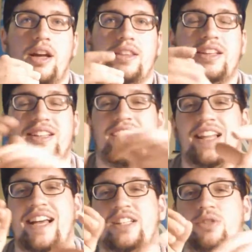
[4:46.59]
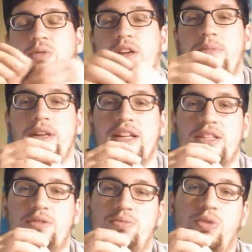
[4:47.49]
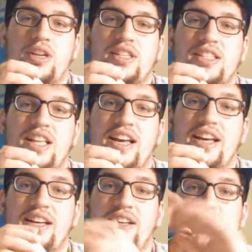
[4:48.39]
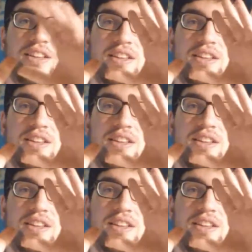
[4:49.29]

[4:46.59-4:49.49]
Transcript: I think the last 20 minutes was, like,